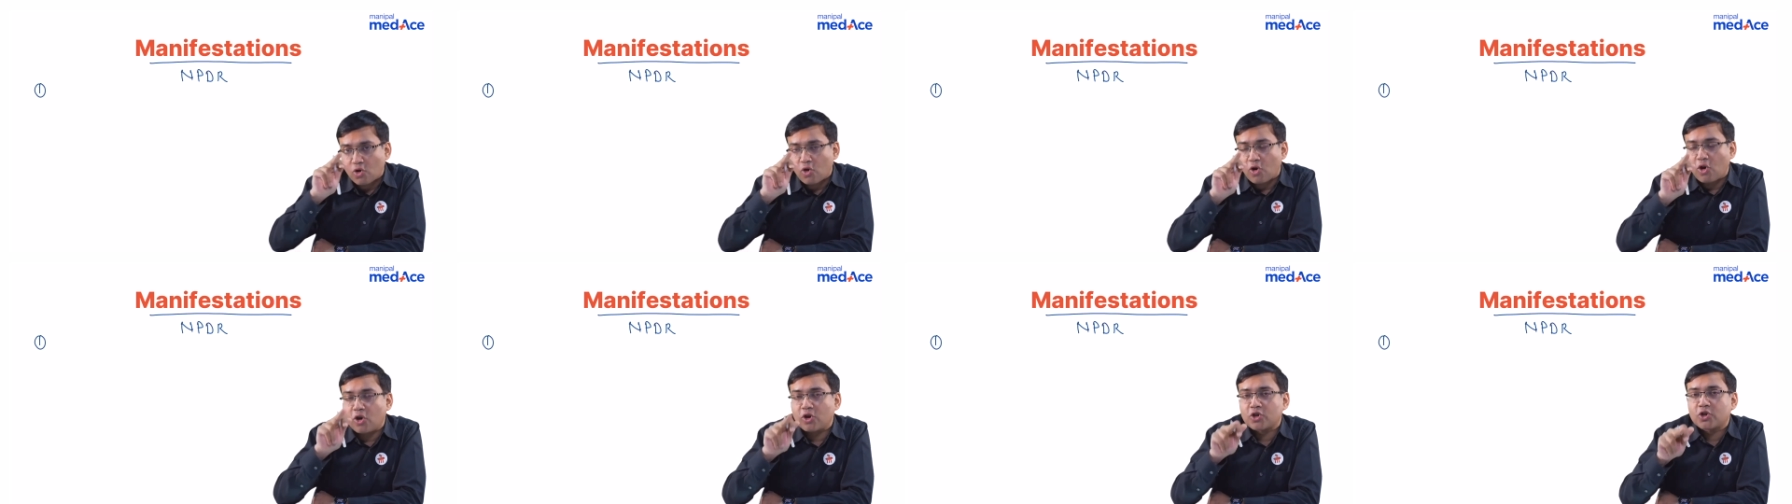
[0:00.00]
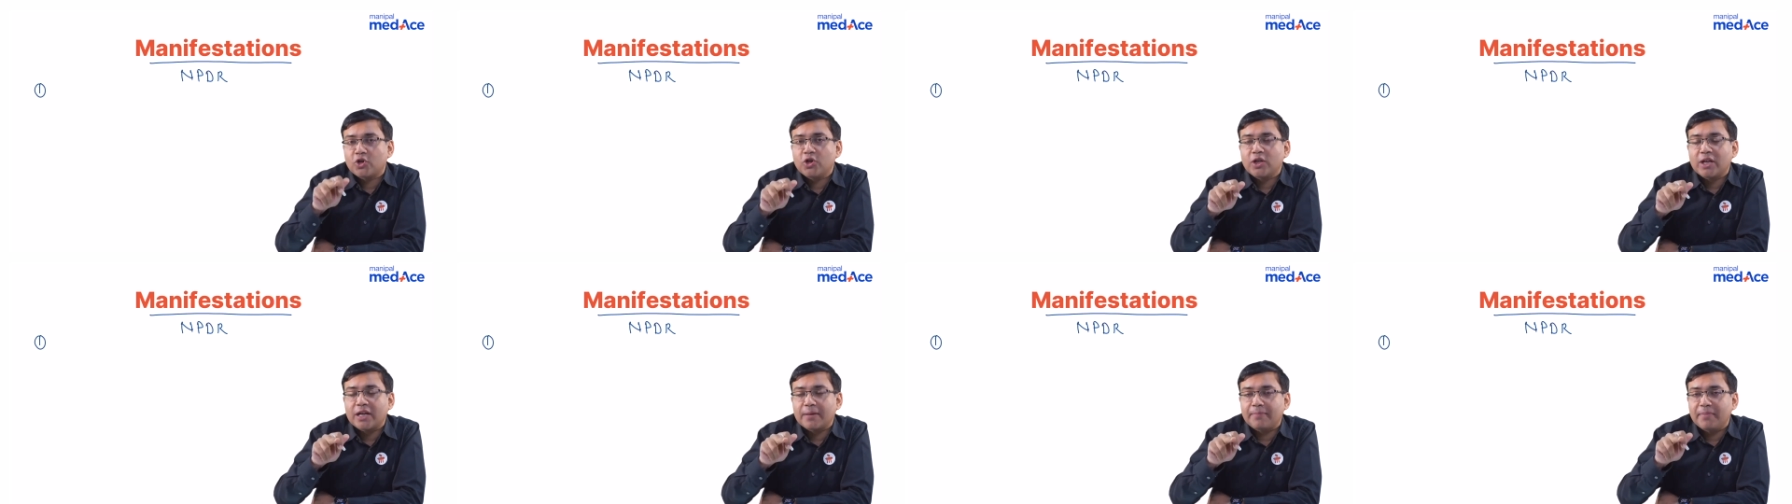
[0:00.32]

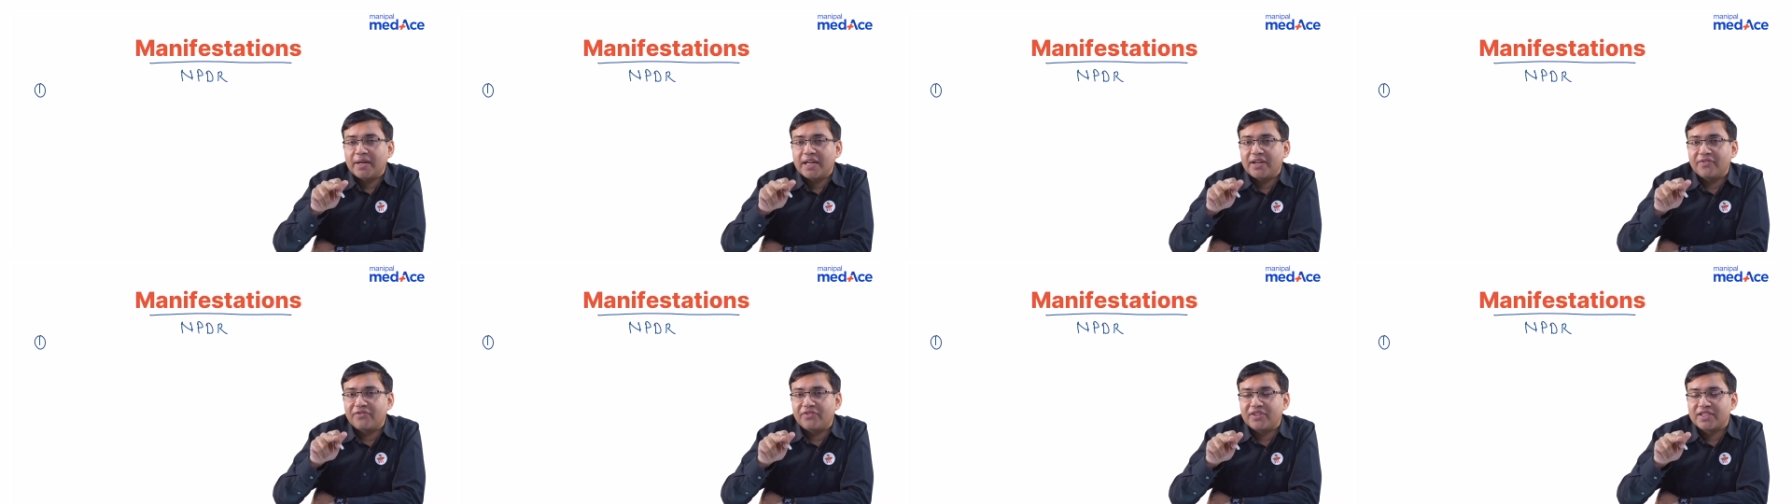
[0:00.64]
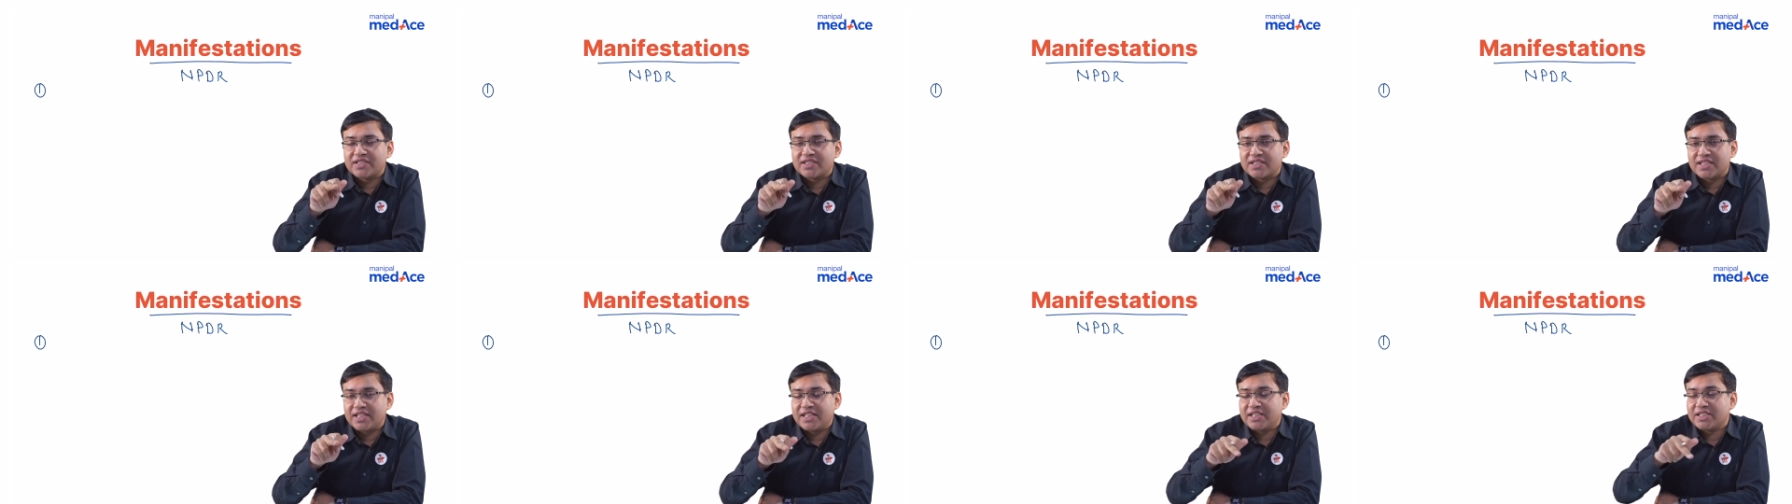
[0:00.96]
ocular
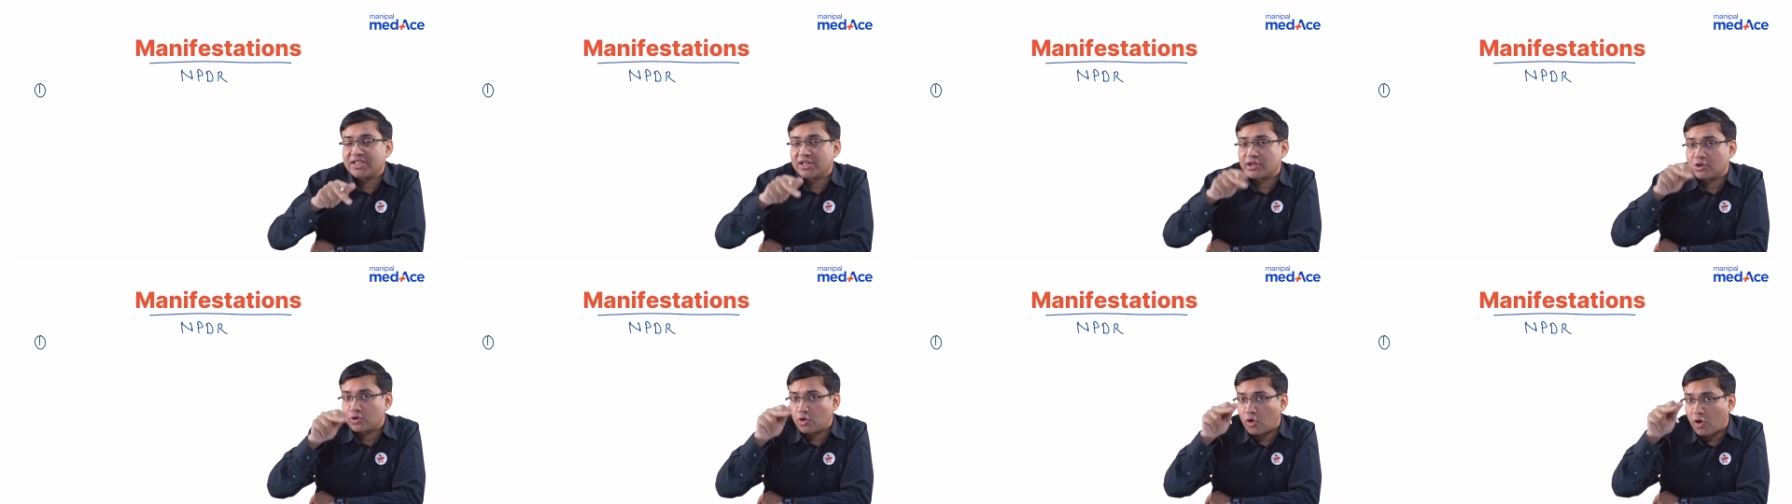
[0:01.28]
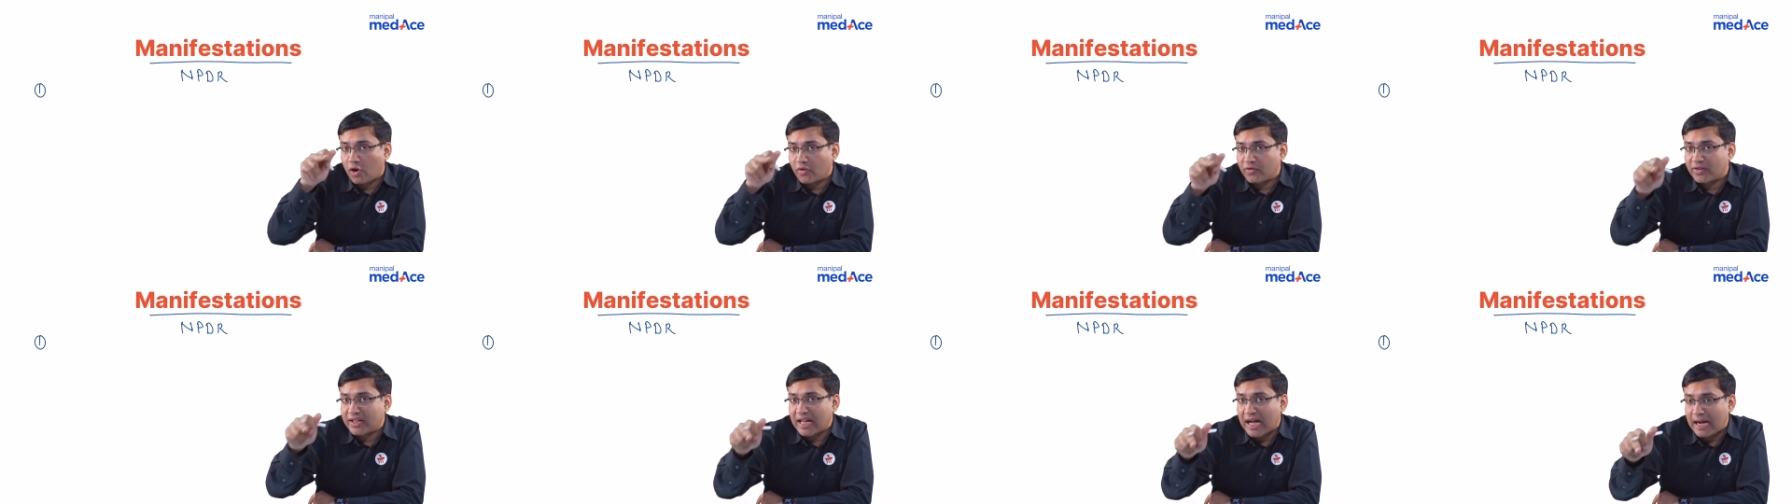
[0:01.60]
manifestation
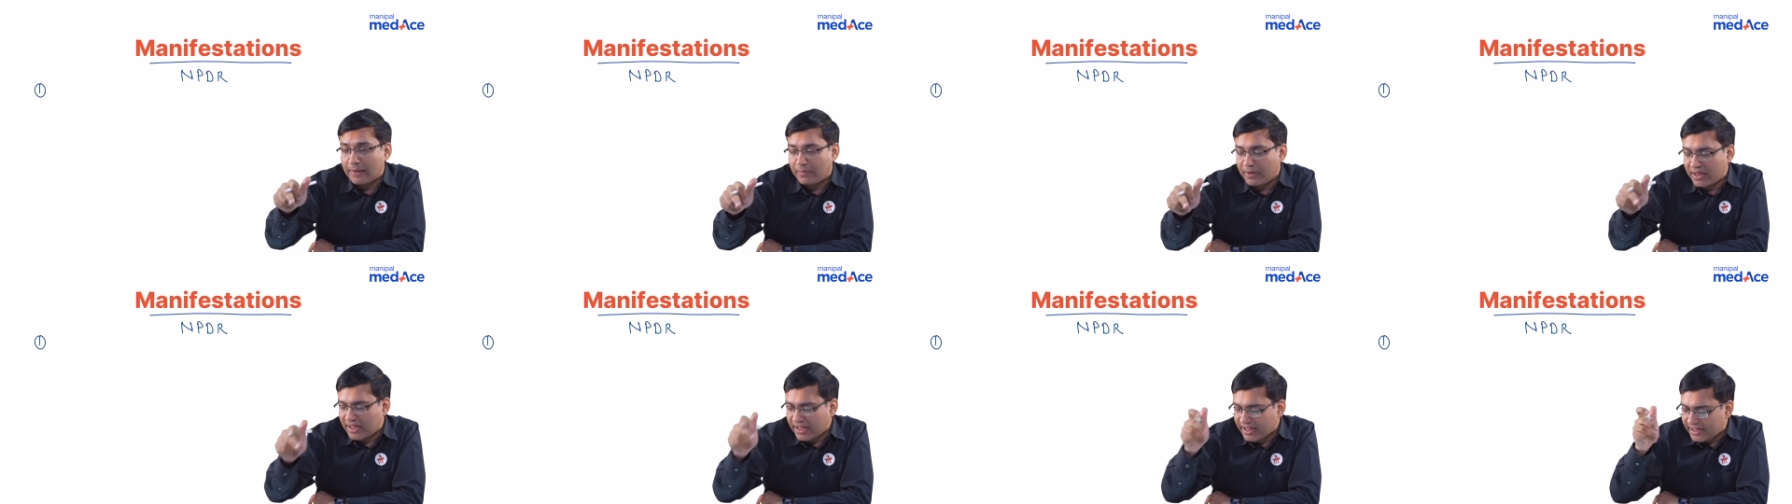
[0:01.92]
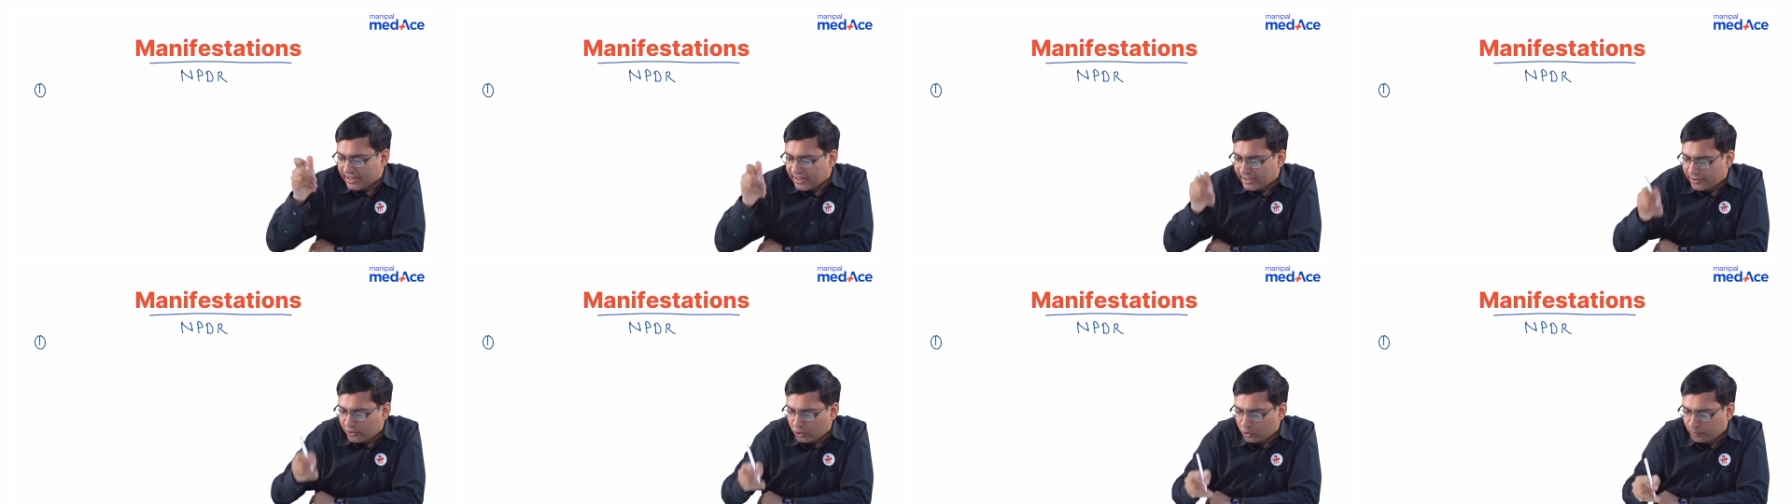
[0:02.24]
of diabetic
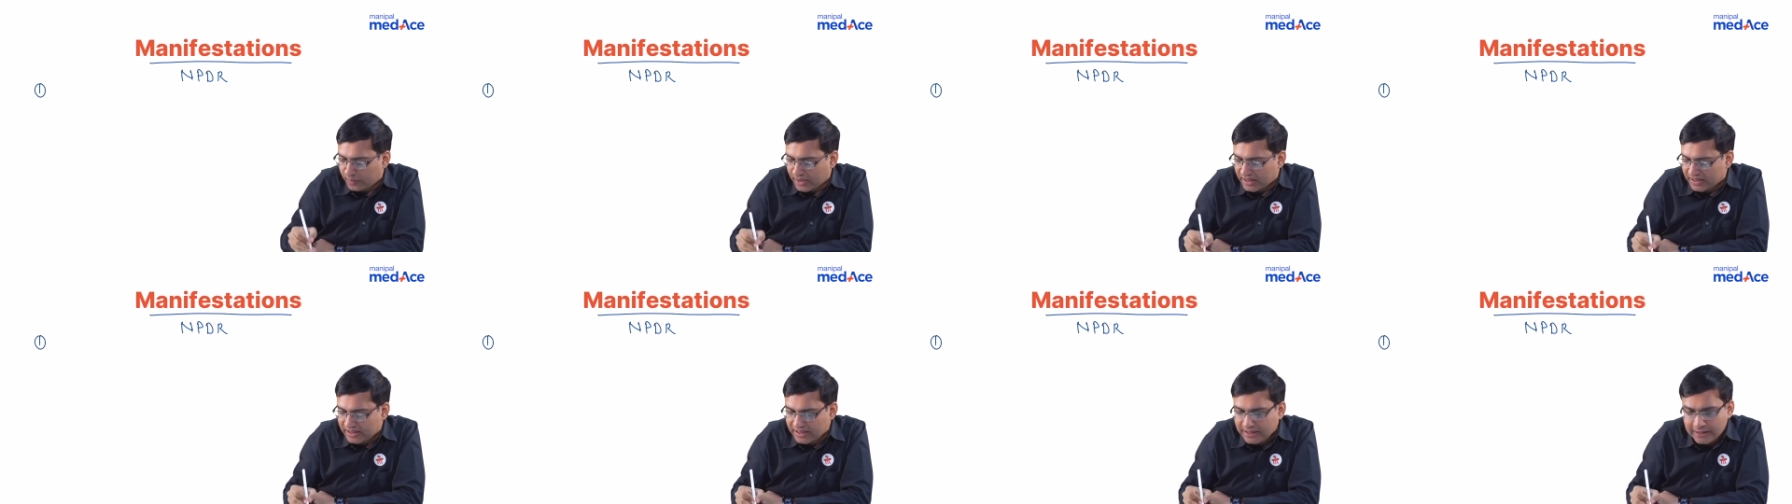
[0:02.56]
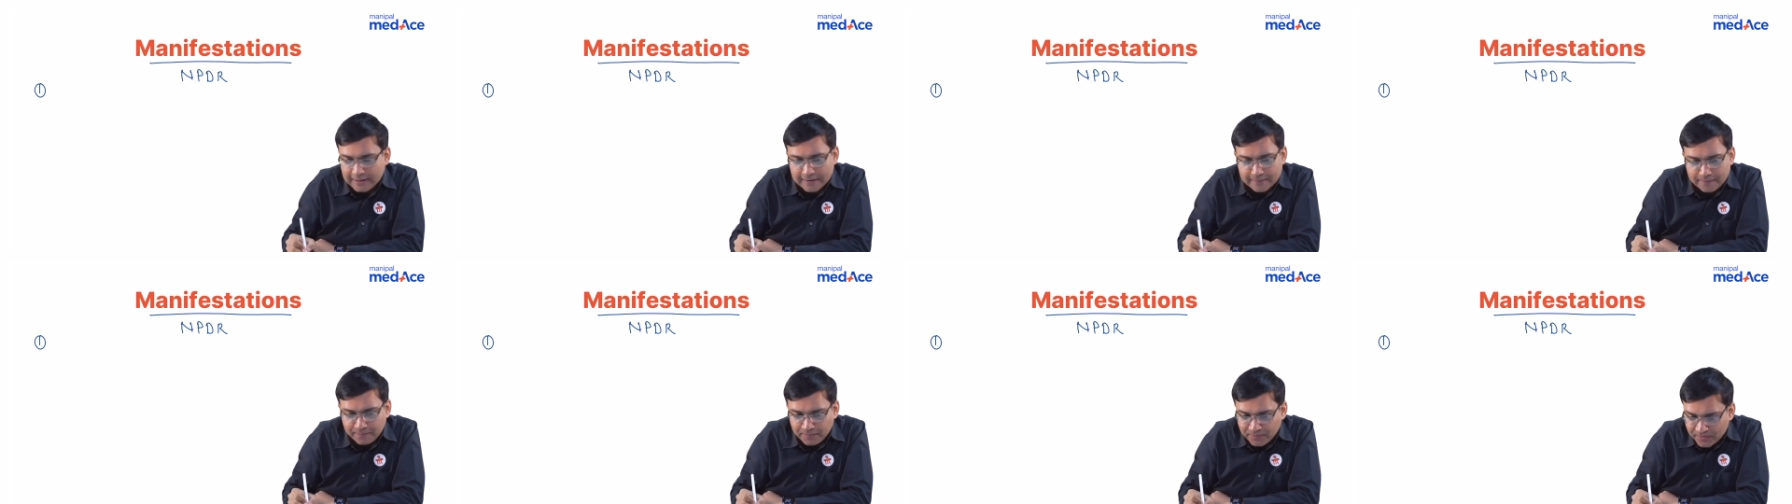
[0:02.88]
retinopathy,